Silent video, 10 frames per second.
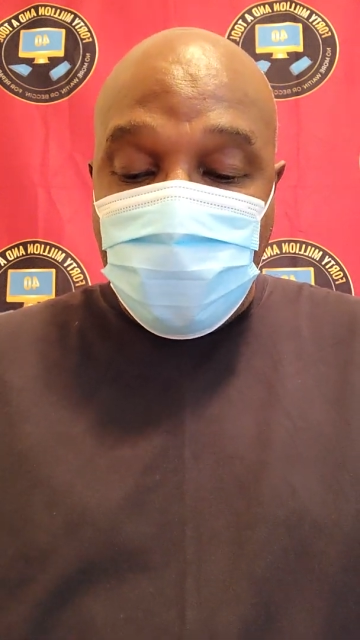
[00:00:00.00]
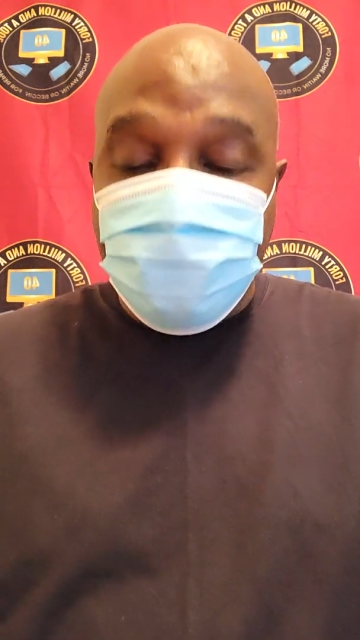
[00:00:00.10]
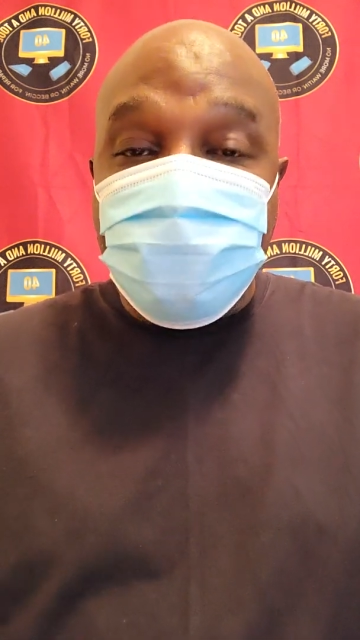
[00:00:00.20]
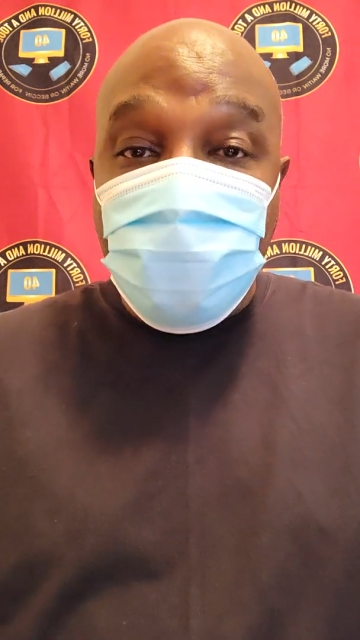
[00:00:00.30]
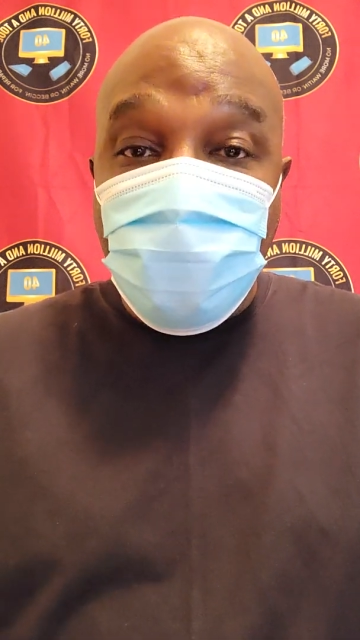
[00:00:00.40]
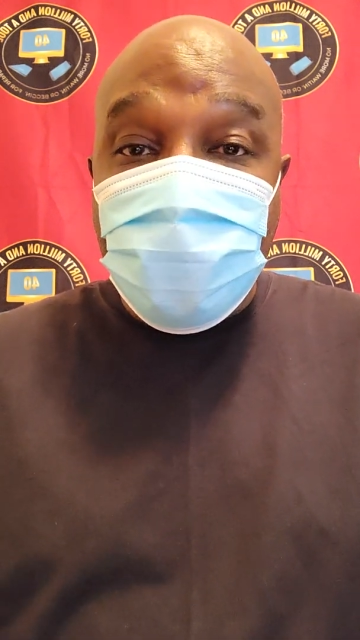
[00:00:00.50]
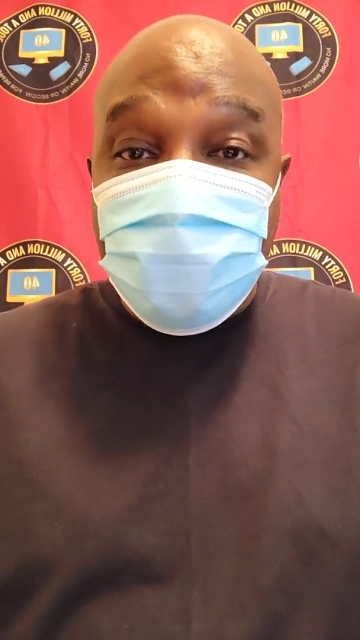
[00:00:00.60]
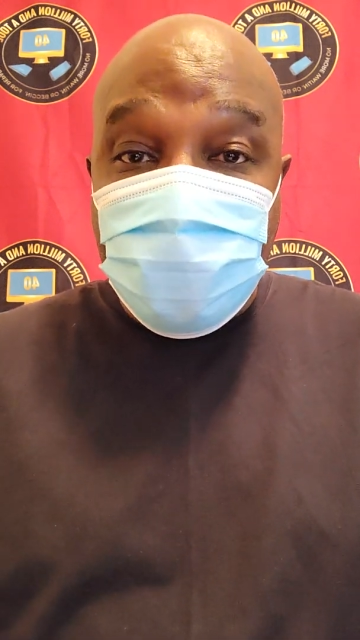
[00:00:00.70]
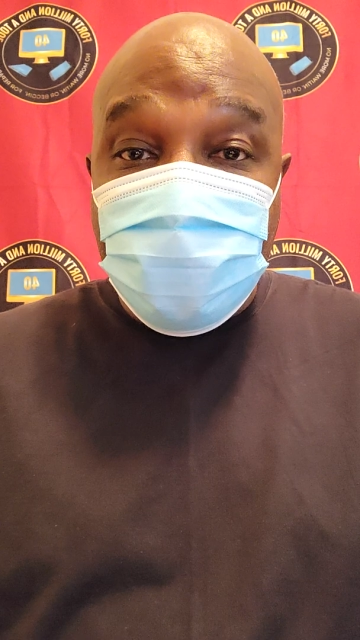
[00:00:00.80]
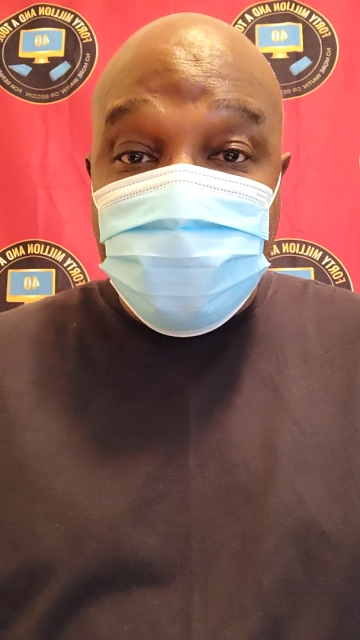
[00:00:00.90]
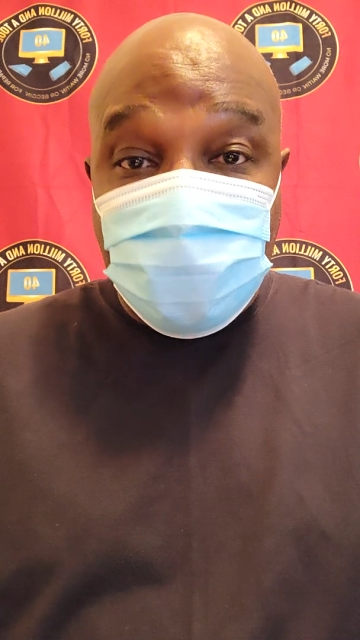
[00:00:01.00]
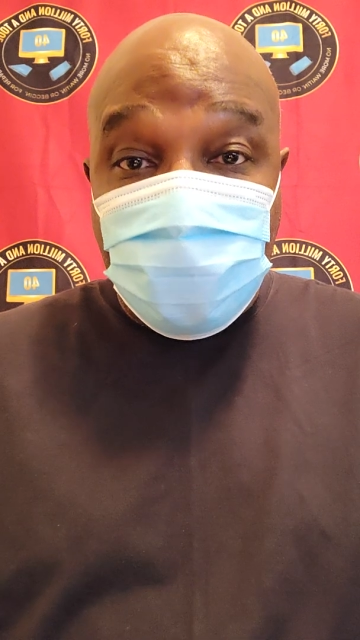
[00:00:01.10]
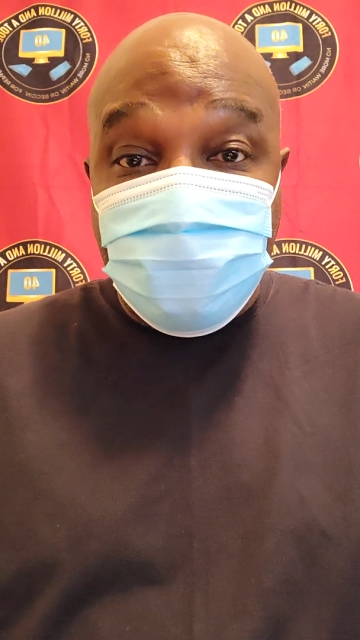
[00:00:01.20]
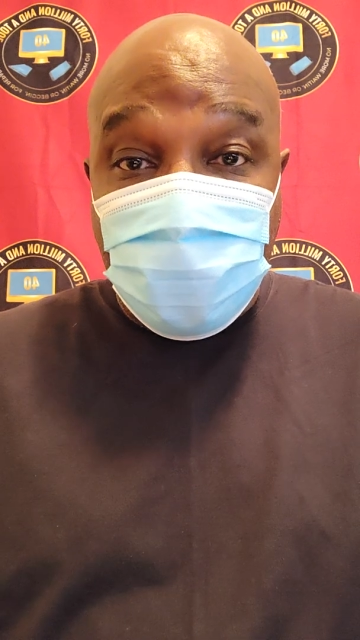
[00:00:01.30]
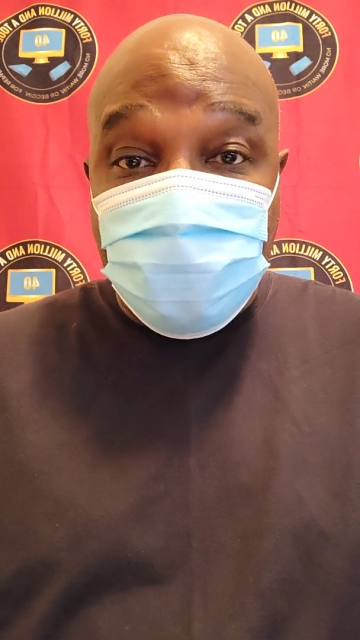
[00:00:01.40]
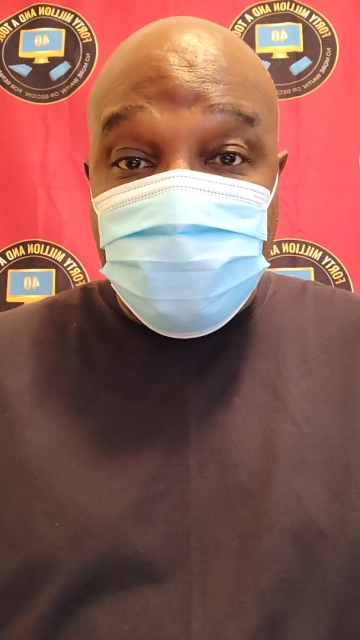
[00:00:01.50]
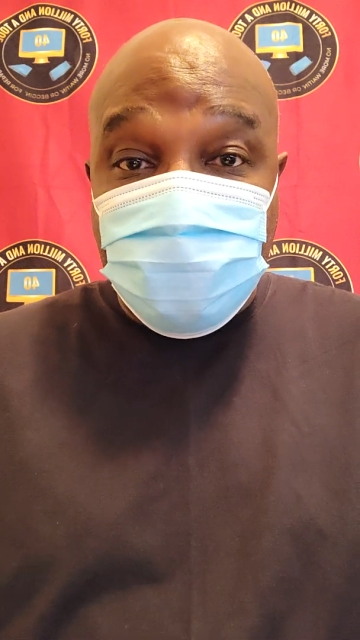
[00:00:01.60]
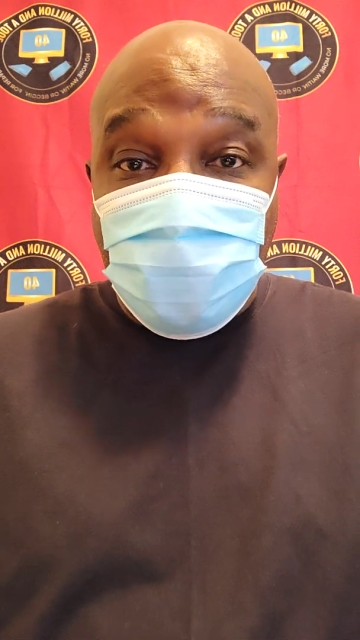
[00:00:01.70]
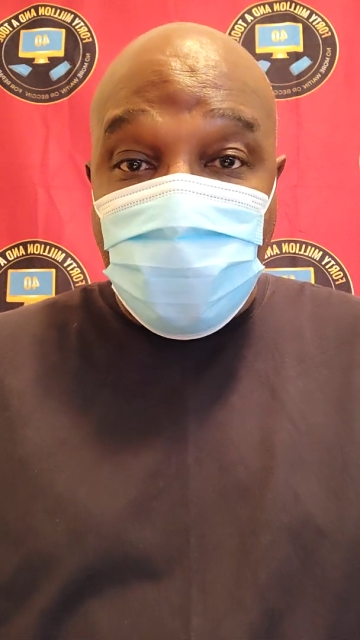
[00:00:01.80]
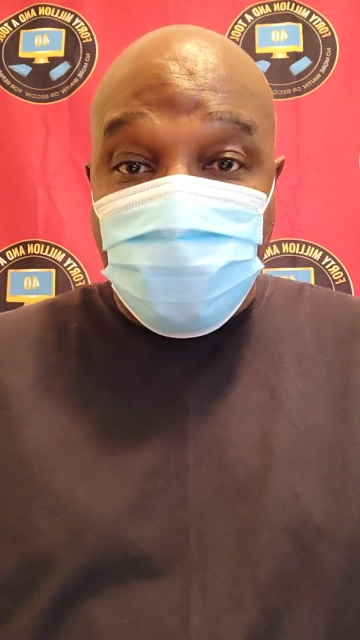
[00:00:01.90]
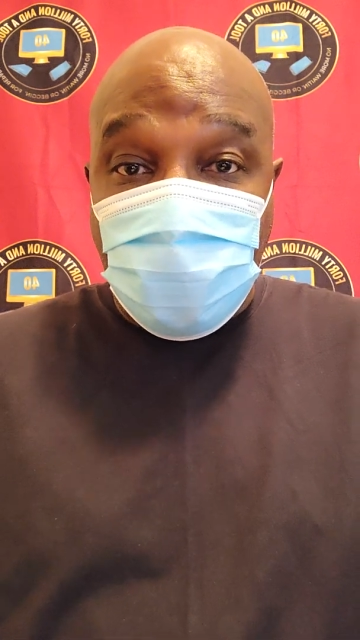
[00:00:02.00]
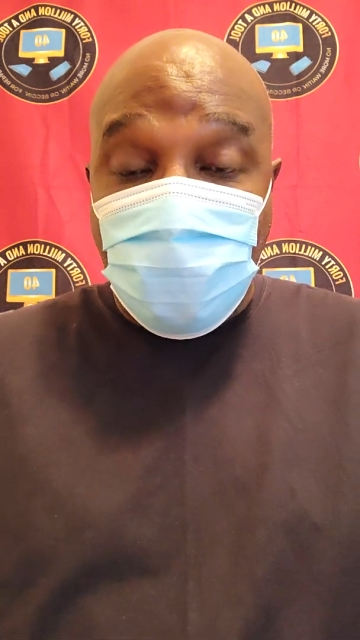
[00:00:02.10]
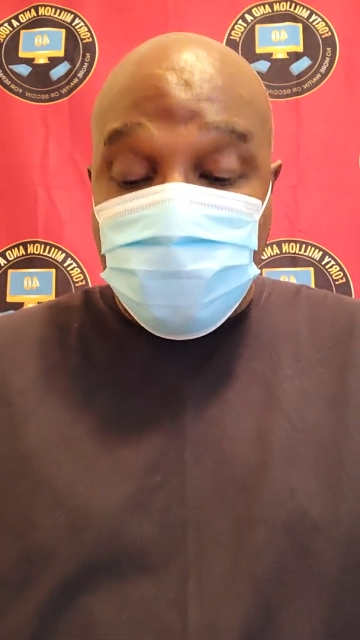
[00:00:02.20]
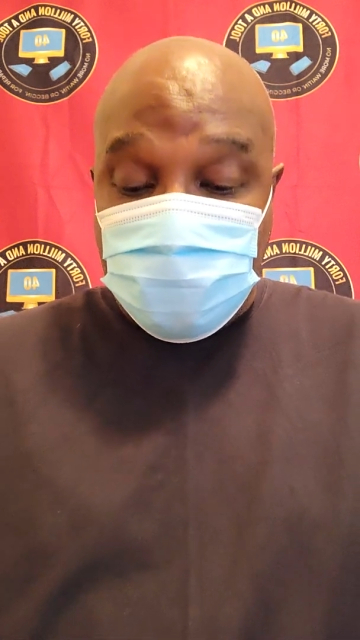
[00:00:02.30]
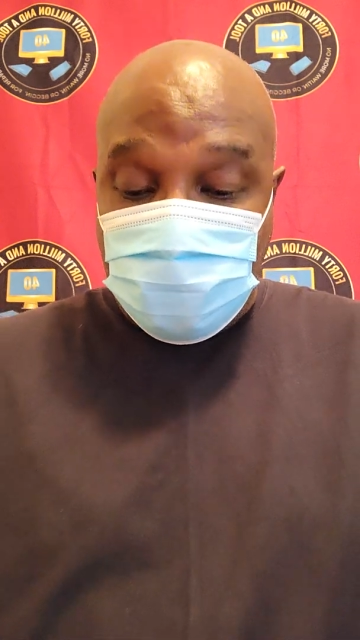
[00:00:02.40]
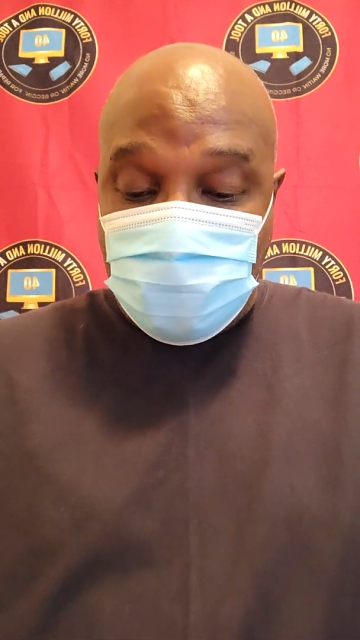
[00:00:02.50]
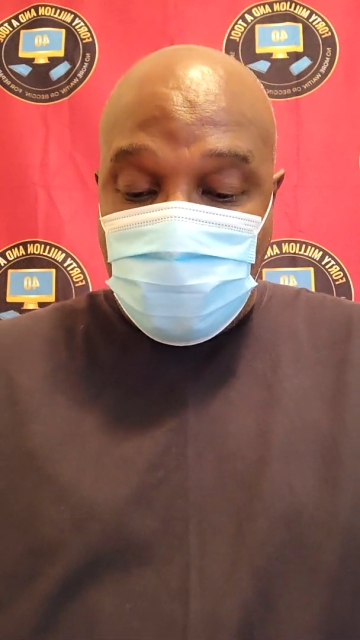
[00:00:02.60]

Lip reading: viewing these events up close.